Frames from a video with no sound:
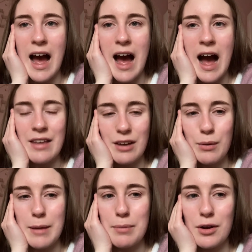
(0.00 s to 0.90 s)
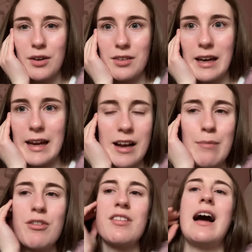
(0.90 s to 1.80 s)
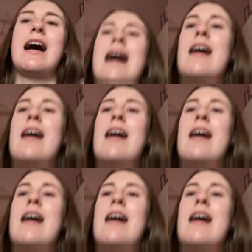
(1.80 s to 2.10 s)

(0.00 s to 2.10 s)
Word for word: I doubt it because like cameras are